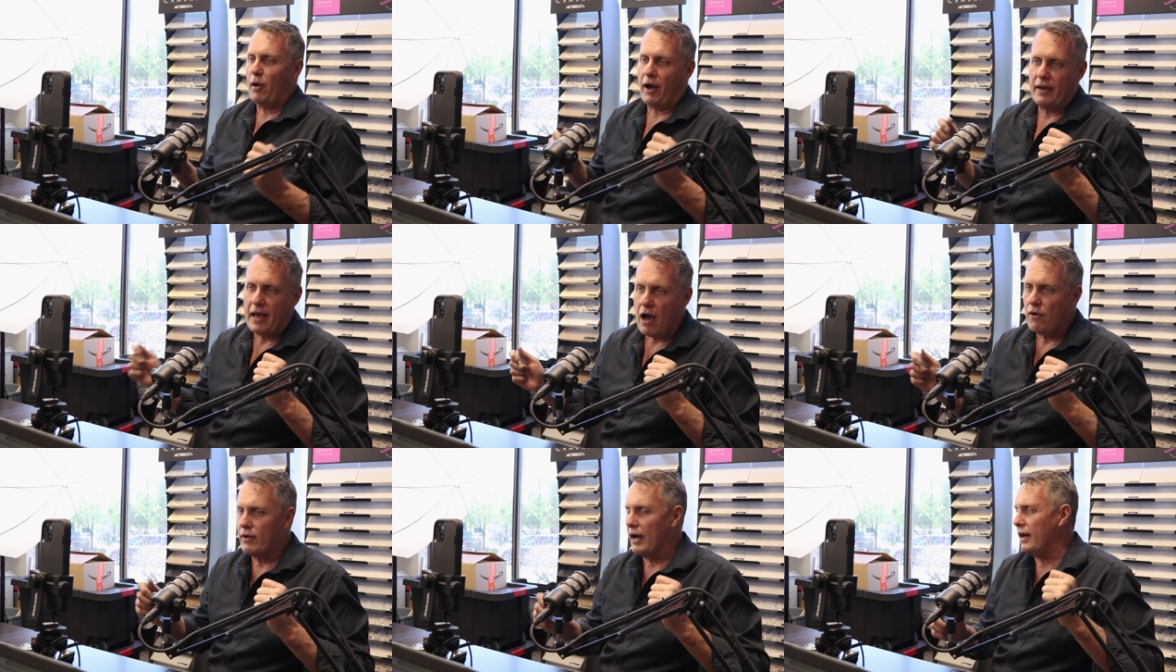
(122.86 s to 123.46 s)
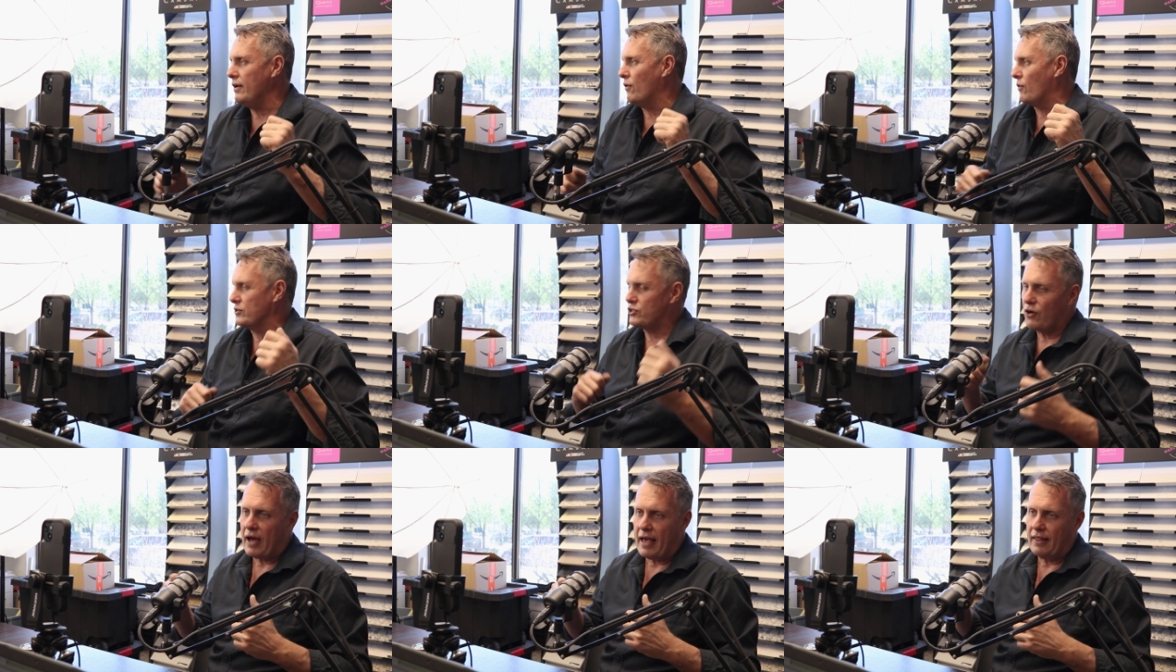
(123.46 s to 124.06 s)
buy a nail gun or a
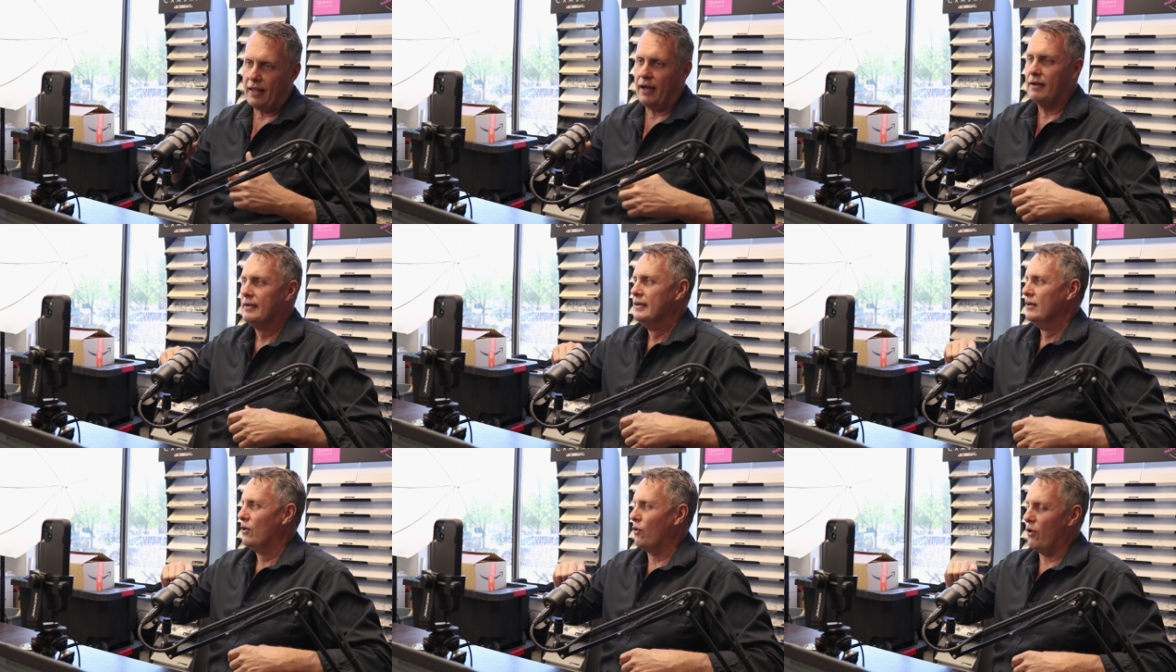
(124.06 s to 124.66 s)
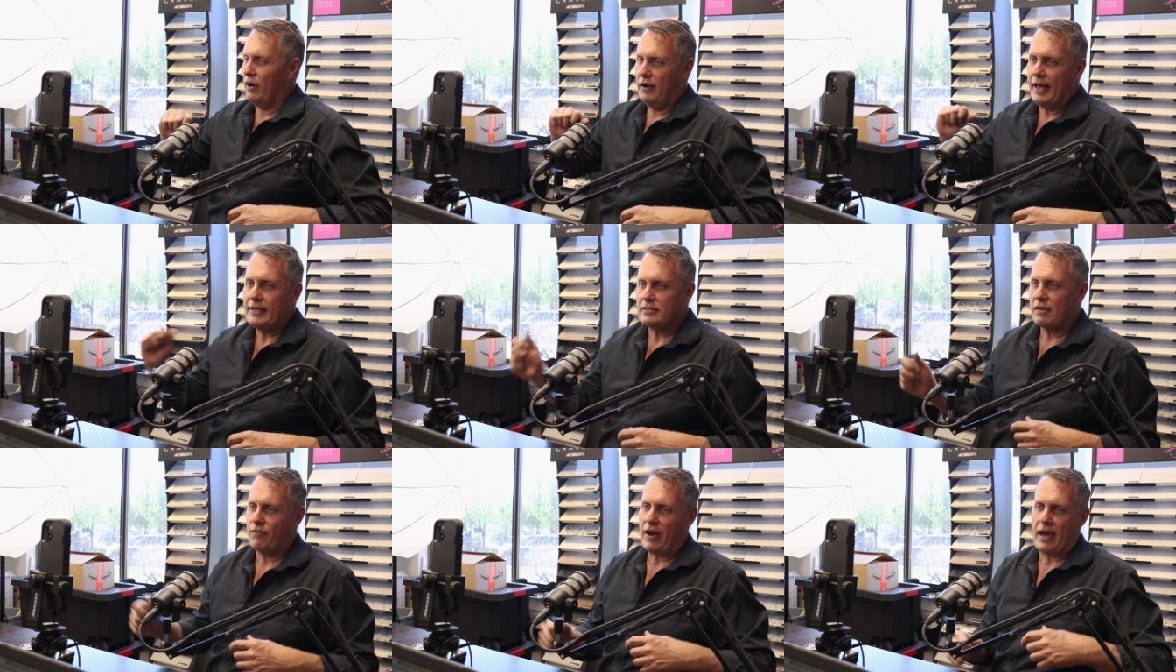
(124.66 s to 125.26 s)
trailer or an
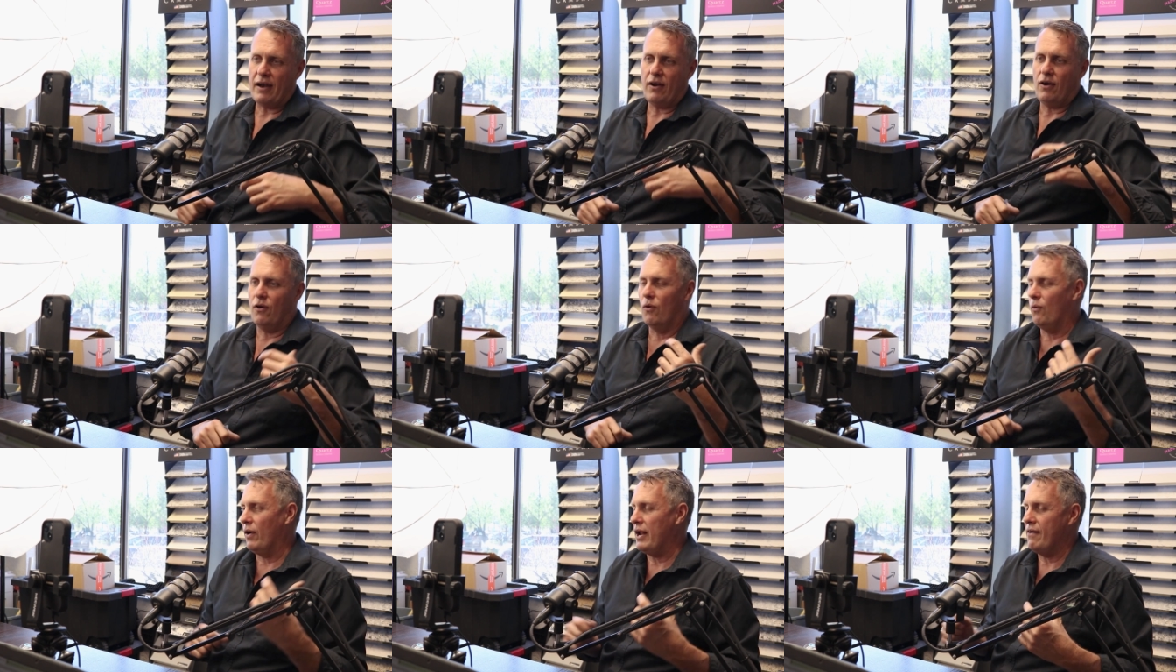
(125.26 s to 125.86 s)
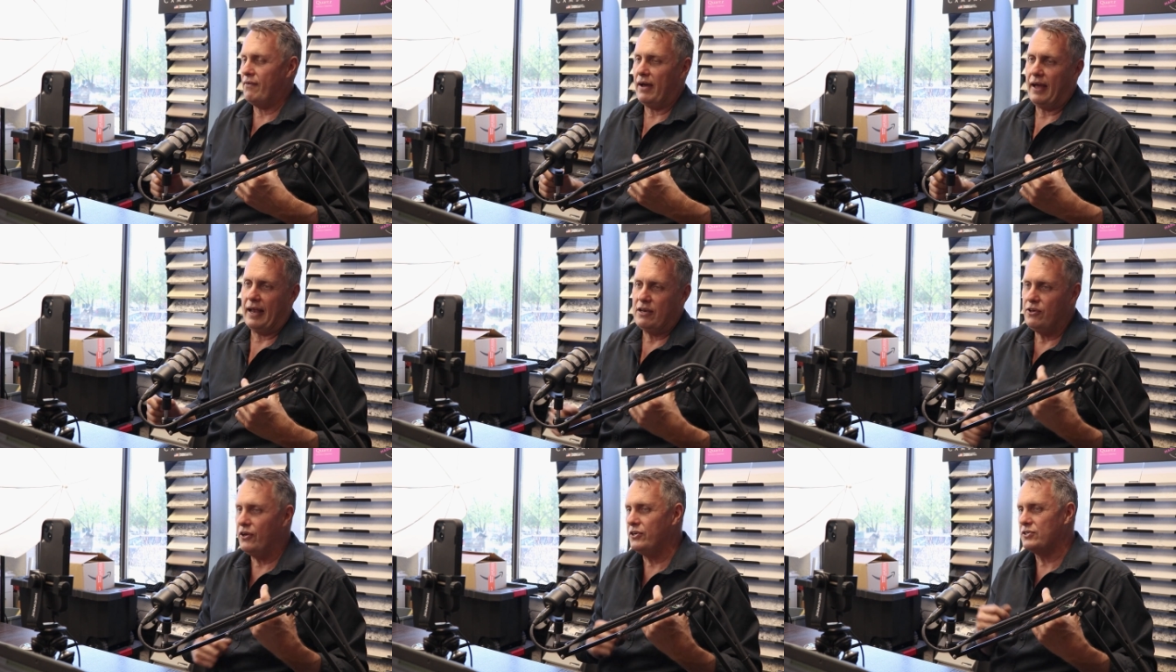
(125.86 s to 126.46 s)
excavator or whatever,
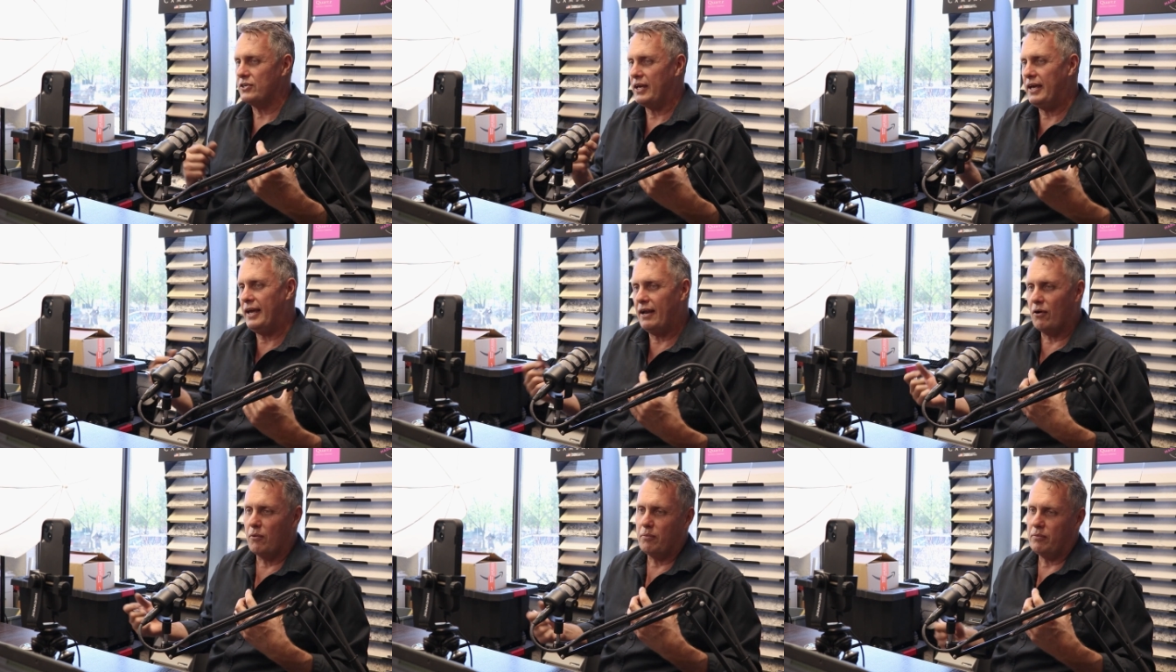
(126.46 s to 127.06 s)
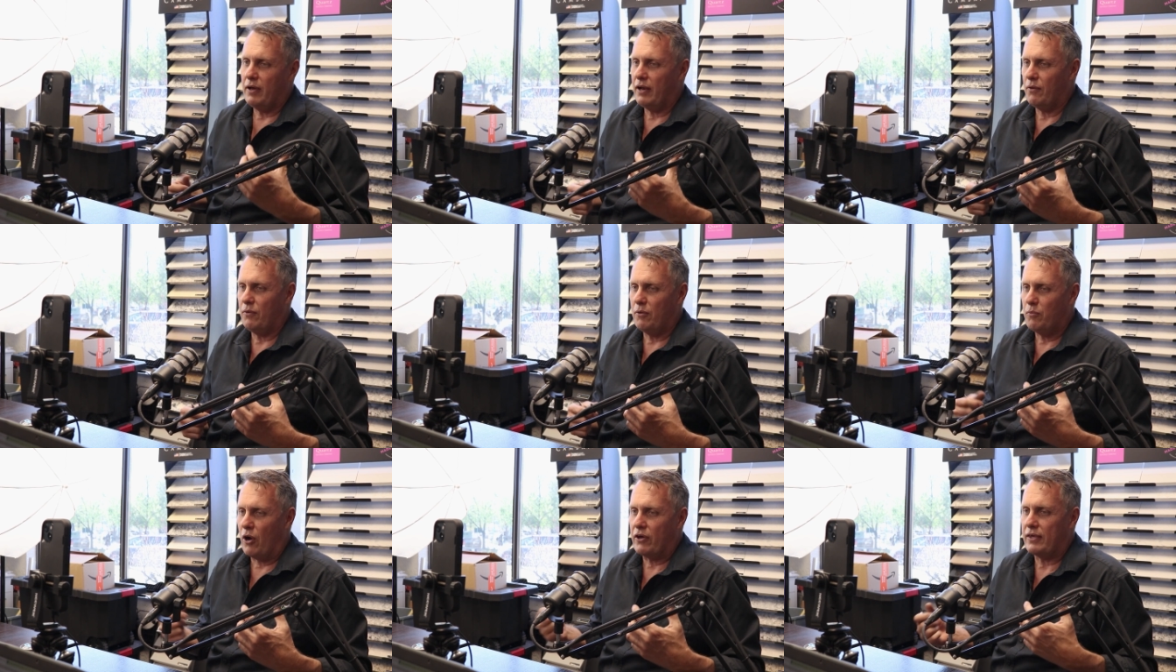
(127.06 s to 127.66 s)
and usually it'll it, it
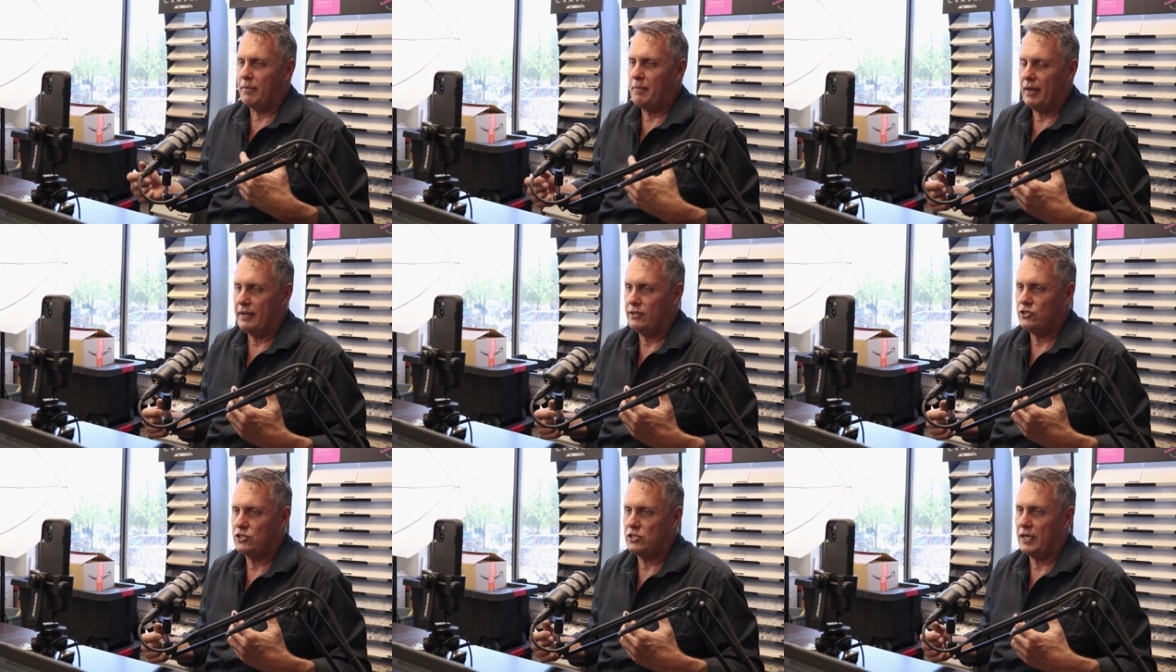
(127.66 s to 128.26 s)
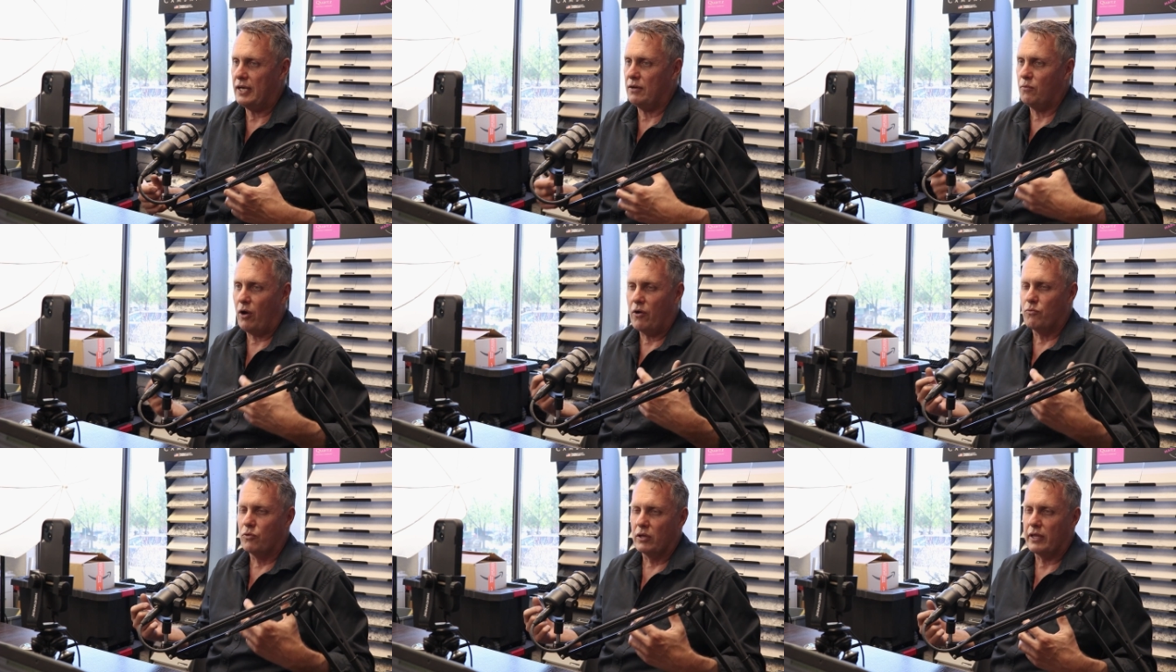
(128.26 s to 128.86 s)
won't give me any shit and
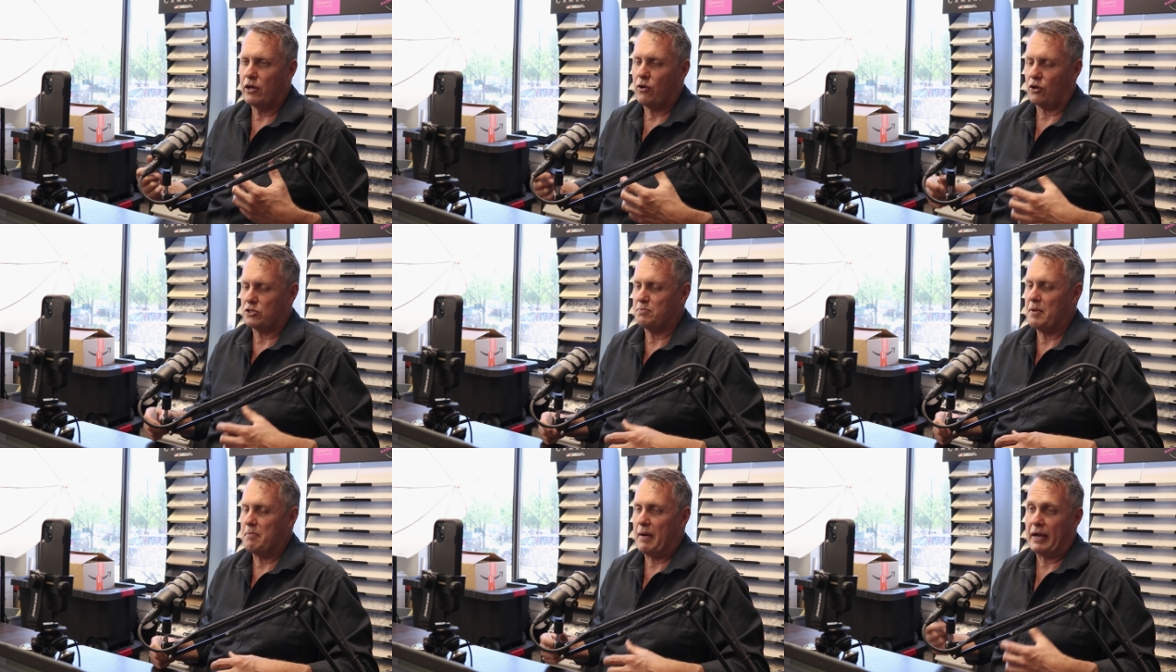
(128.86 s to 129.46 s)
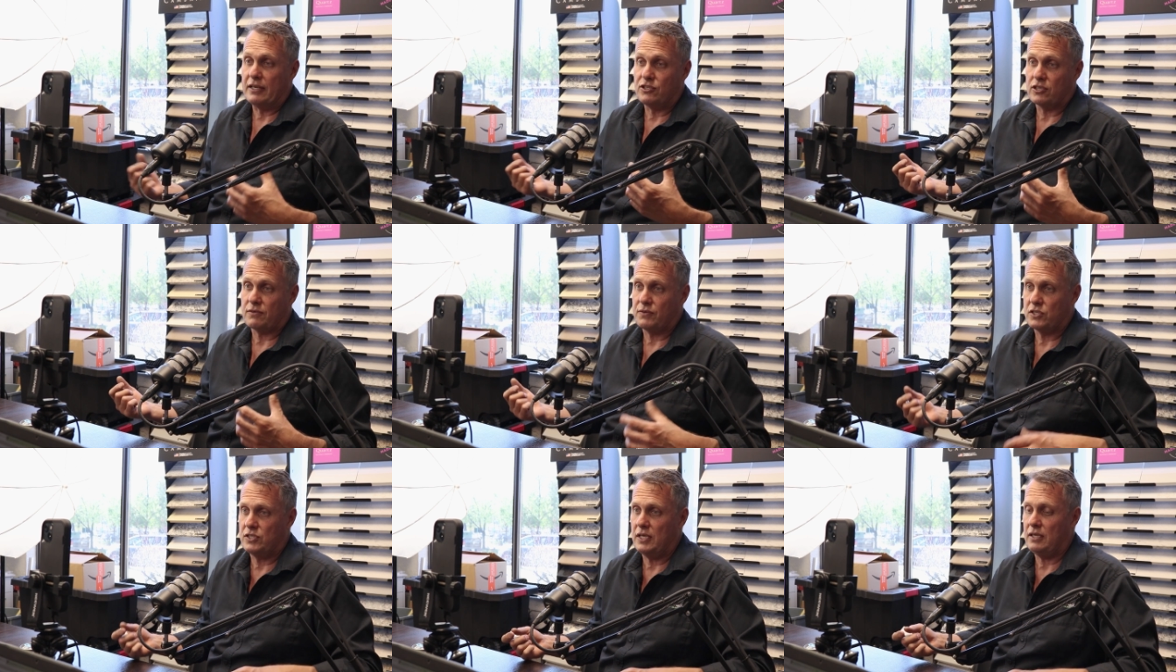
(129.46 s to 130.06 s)
won't really cost me money
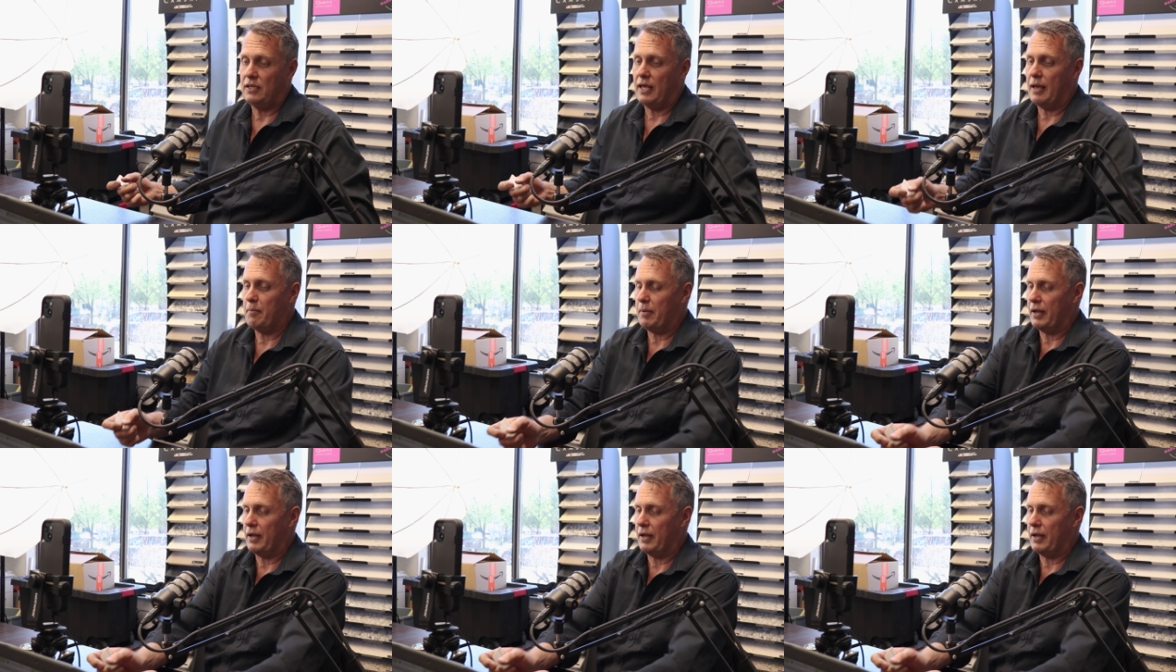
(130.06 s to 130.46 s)
just for sitting there.